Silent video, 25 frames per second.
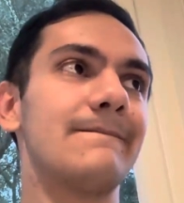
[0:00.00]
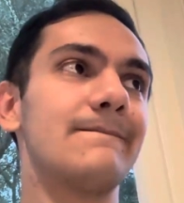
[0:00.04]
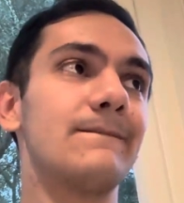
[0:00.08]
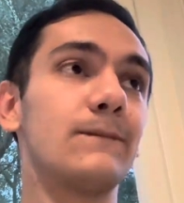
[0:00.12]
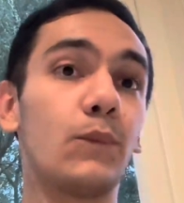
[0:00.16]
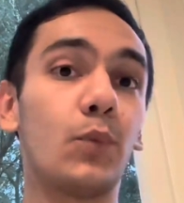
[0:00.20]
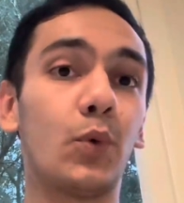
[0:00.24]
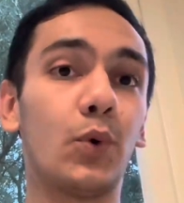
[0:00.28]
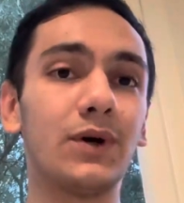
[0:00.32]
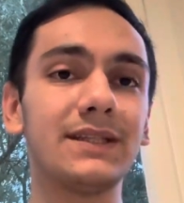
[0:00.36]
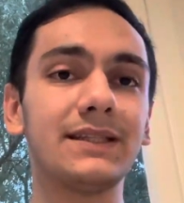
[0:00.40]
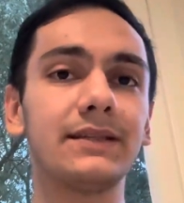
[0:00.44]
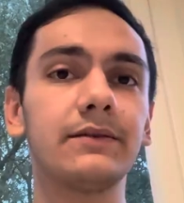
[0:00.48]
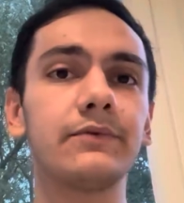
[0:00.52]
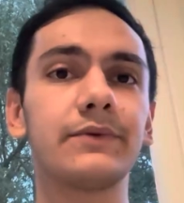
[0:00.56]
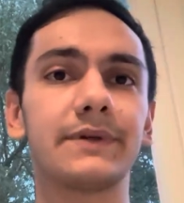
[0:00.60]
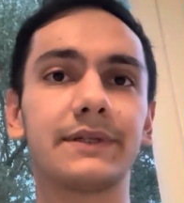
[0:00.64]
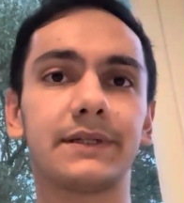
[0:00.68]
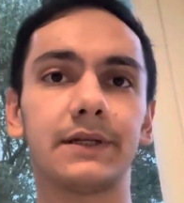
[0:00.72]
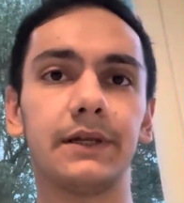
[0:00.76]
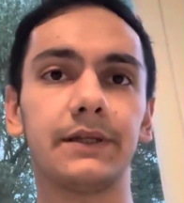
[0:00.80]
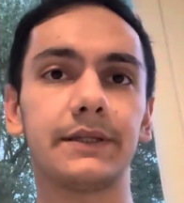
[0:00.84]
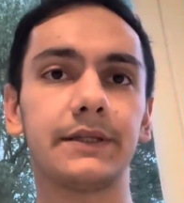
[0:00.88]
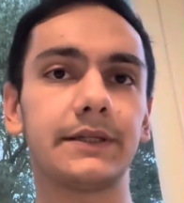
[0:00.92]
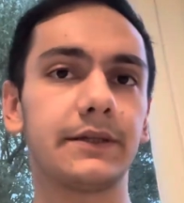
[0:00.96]
What's the
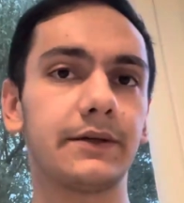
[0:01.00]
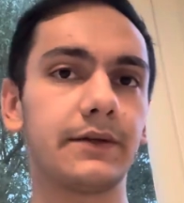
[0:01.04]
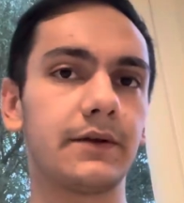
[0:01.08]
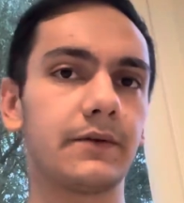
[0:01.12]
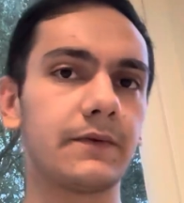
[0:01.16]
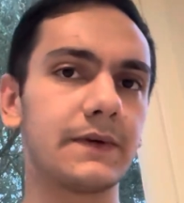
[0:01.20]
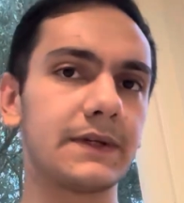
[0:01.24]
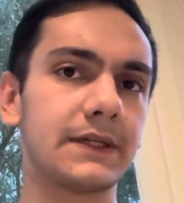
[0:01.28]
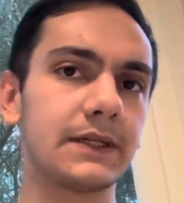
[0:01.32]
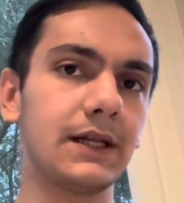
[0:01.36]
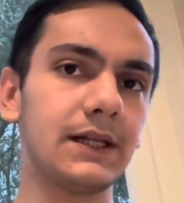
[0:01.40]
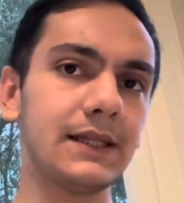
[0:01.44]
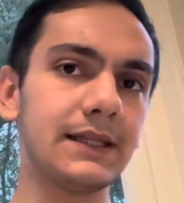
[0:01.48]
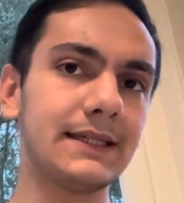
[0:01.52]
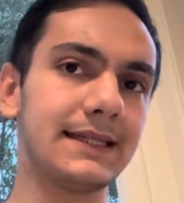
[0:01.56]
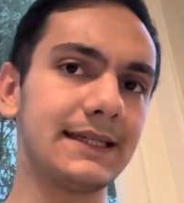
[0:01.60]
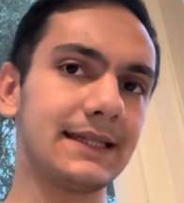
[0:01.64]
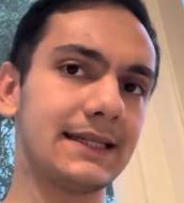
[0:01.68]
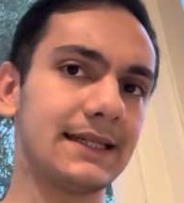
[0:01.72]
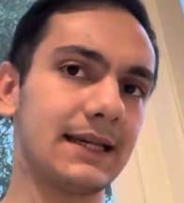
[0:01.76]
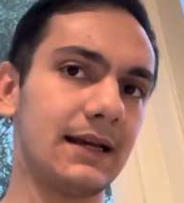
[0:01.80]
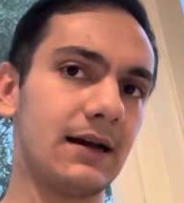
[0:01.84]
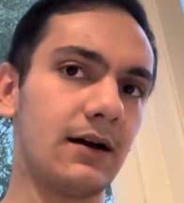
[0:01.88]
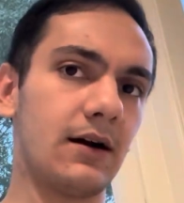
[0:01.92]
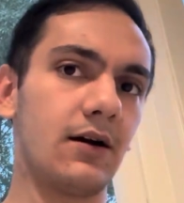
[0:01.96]
result? So the results
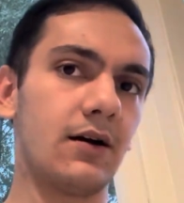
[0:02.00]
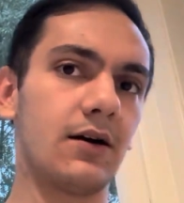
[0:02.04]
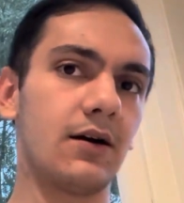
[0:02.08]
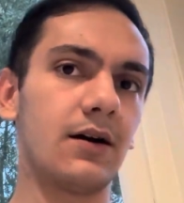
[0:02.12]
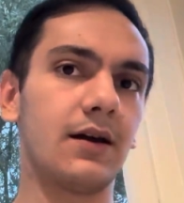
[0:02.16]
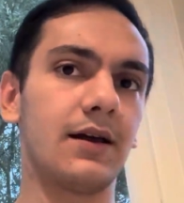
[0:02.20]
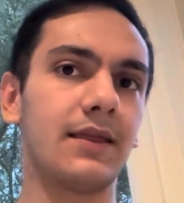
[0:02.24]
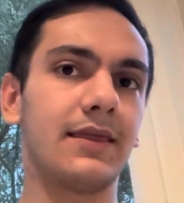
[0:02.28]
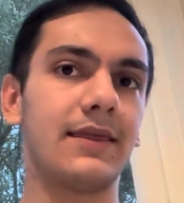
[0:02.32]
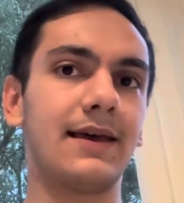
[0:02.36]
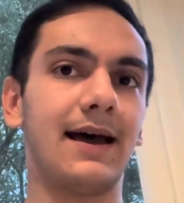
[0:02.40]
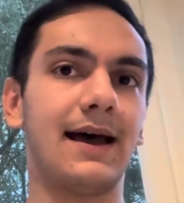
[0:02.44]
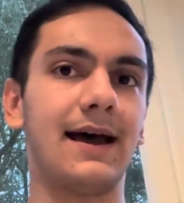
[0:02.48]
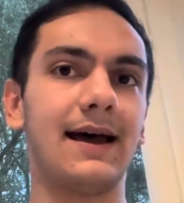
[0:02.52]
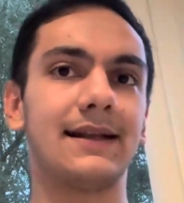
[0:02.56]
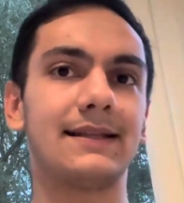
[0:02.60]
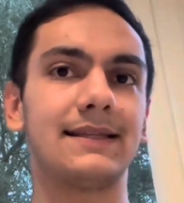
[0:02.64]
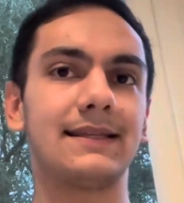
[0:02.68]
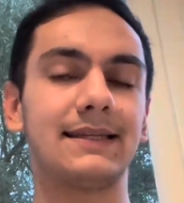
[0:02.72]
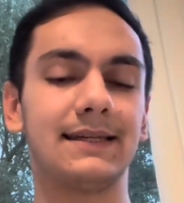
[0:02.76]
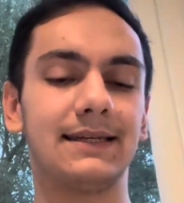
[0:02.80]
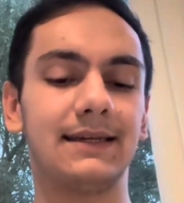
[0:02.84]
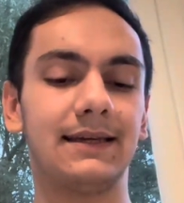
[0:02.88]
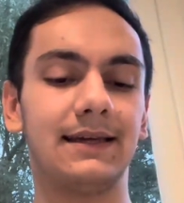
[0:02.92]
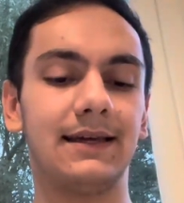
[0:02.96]
are
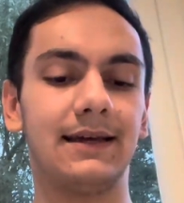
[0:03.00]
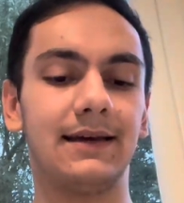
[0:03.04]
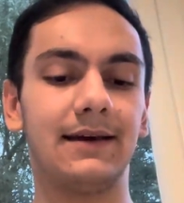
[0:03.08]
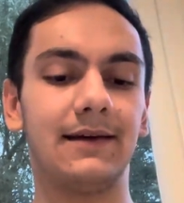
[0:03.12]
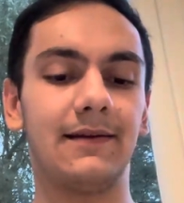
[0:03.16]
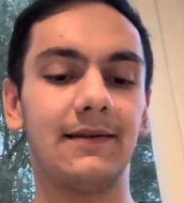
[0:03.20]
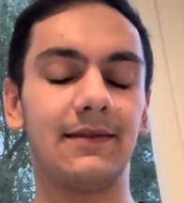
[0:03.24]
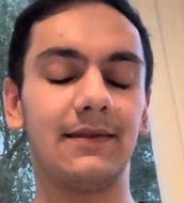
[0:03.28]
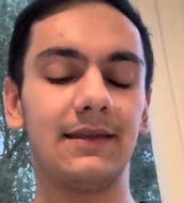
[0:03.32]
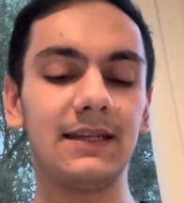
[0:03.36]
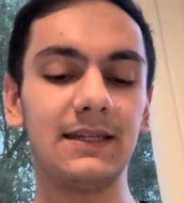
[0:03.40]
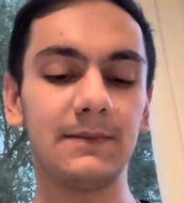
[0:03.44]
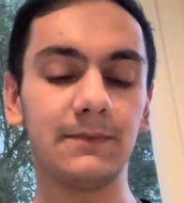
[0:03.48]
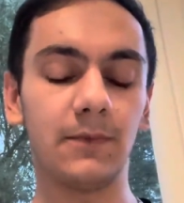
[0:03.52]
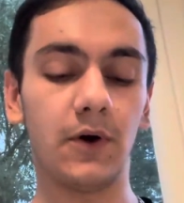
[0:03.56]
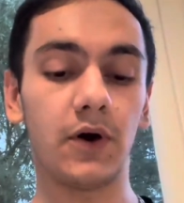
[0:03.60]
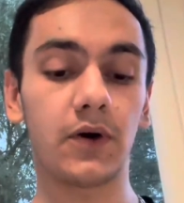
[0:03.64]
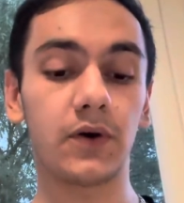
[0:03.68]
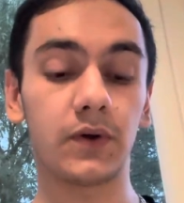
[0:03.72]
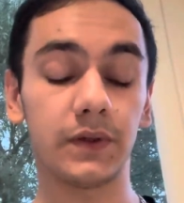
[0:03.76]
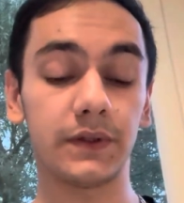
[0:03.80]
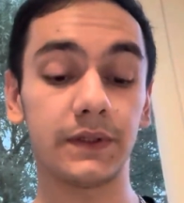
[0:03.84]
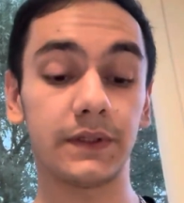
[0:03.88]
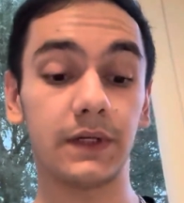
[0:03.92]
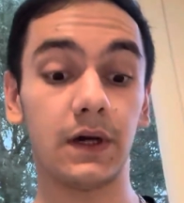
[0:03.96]
that these
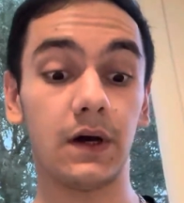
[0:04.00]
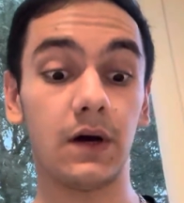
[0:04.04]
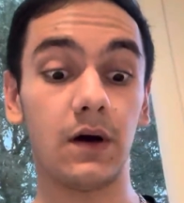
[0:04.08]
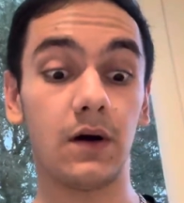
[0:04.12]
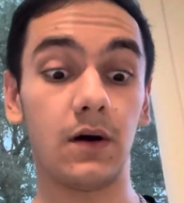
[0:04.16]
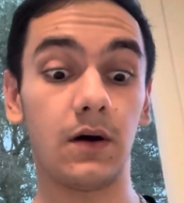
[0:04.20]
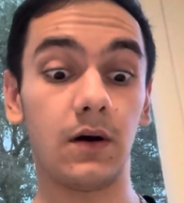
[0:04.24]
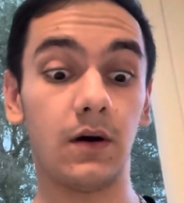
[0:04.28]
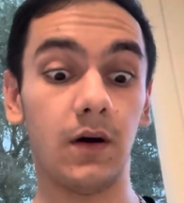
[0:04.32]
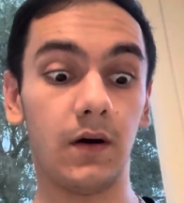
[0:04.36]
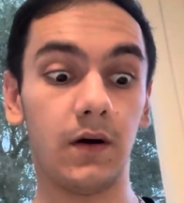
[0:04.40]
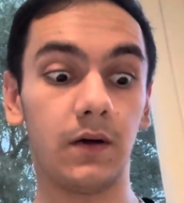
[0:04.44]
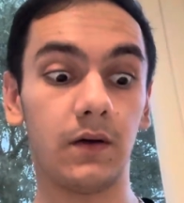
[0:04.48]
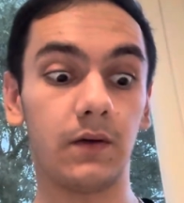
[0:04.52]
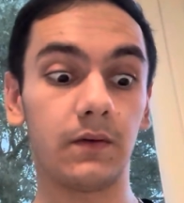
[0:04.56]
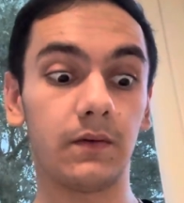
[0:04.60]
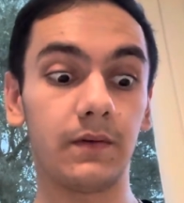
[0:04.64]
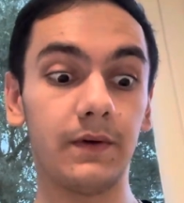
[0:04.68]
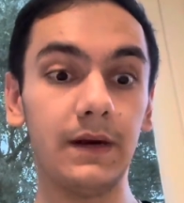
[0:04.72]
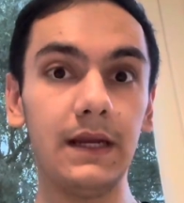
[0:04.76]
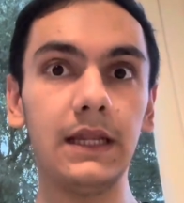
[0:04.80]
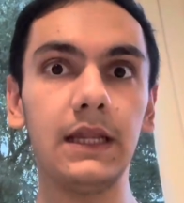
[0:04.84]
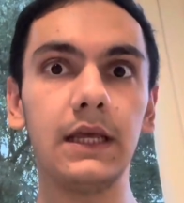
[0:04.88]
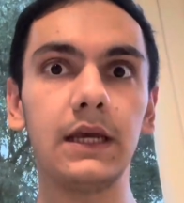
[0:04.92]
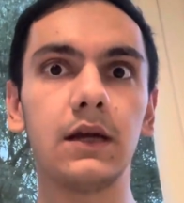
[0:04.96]
models are
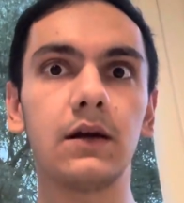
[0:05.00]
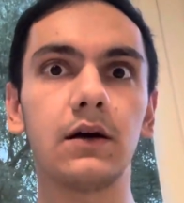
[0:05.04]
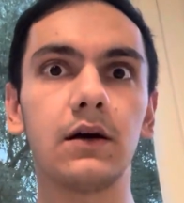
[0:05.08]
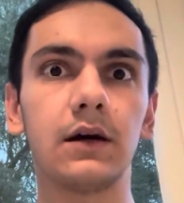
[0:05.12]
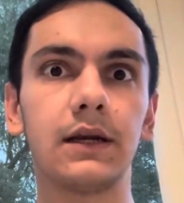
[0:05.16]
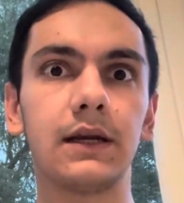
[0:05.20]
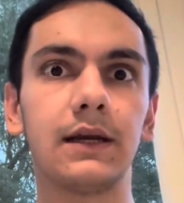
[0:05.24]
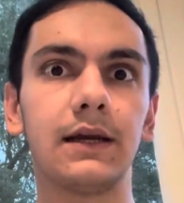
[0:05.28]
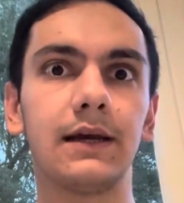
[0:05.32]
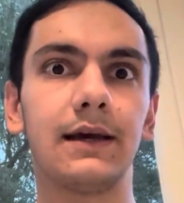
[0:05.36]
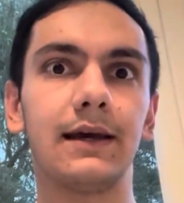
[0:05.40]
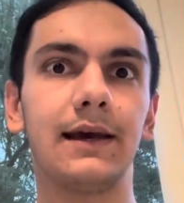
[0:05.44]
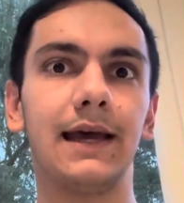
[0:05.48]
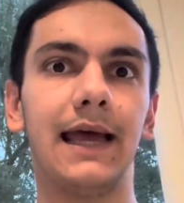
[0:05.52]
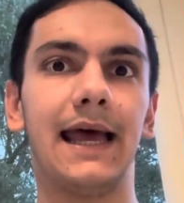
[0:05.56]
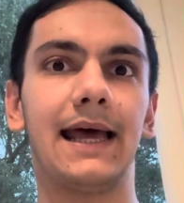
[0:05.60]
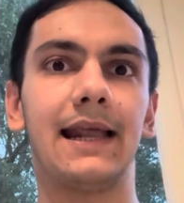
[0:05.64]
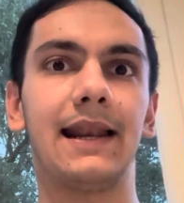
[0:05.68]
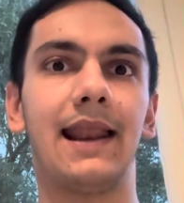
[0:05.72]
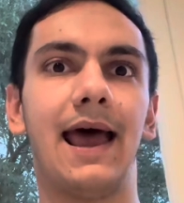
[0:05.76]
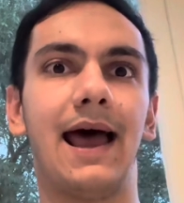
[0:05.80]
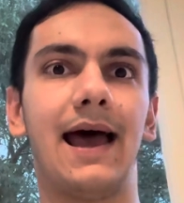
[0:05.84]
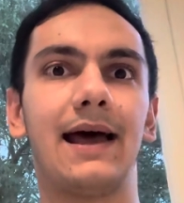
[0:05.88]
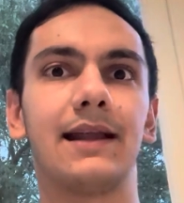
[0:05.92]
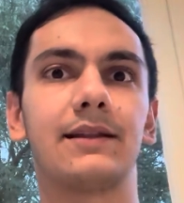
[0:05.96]
really good at
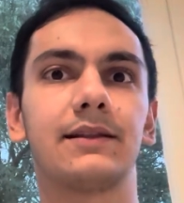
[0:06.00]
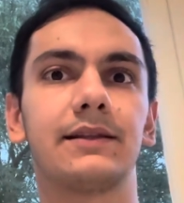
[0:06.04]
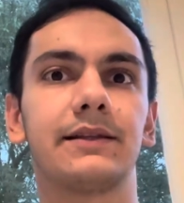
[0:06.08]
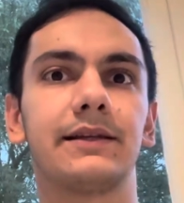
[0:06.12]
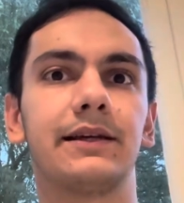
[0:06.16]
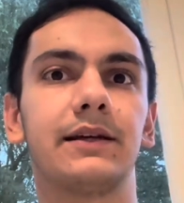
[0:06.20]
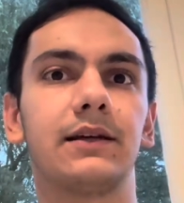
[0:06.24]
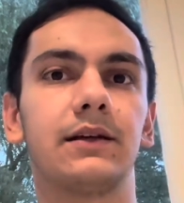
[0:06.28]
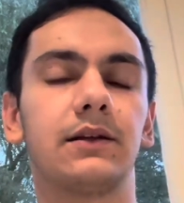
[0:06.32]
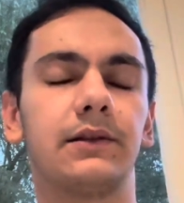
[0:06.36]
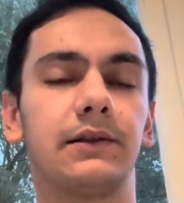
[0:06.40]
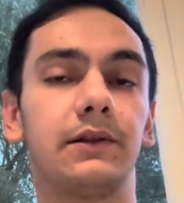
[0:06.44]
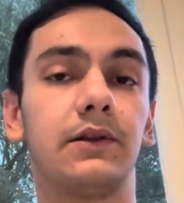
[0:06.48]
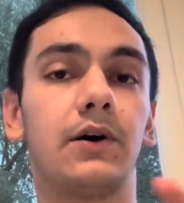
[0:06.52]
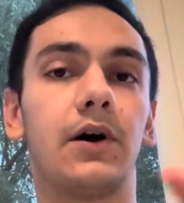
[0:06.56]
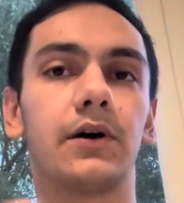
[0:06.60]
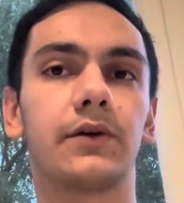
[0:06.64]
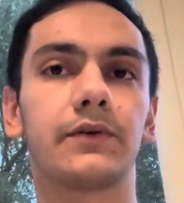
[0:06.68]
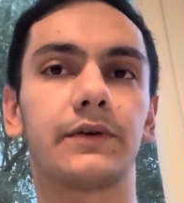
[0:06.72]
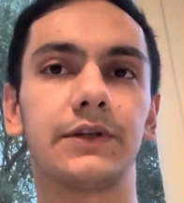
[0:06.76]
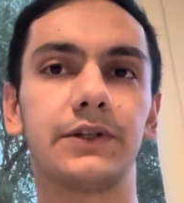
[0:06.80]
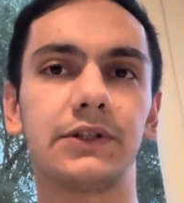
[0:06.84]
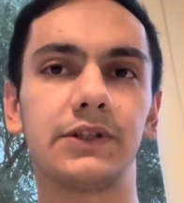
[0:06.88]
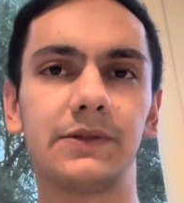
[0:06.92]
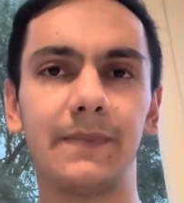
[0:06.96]
handling
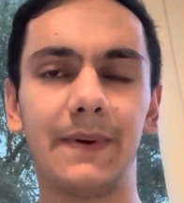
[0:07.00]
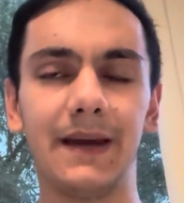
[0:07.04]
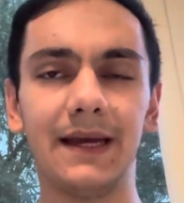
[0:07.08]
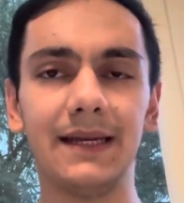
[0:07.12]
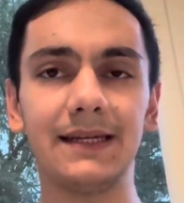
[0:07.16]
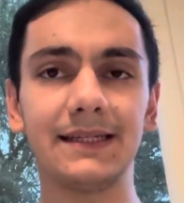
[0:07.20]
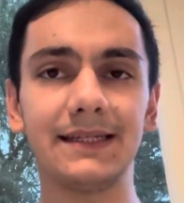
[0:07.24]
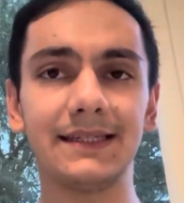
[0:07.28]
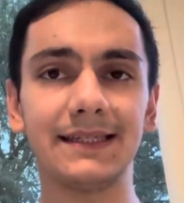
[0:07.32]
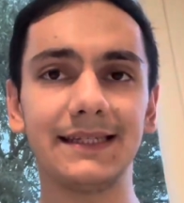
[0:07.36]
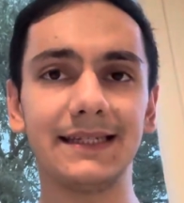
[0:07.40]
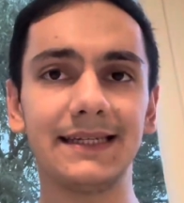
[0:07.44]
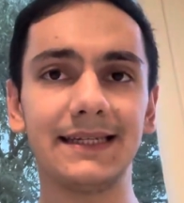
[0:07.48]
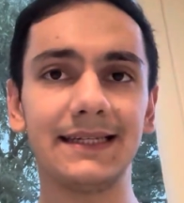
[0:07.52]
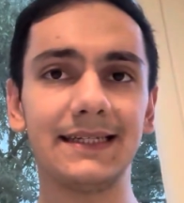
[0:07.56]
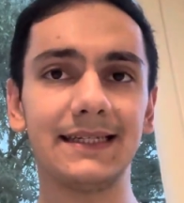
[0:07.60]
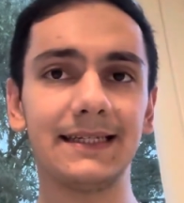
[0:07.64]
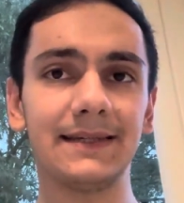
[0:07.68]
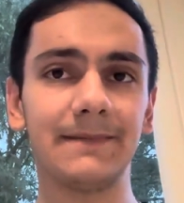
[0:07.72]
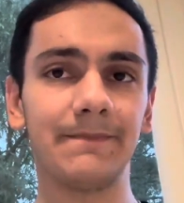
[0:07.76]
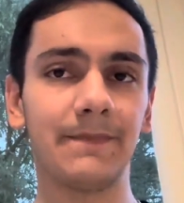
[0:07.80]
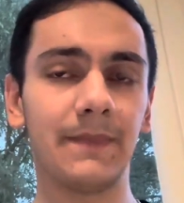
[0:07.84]
long-range dependencies.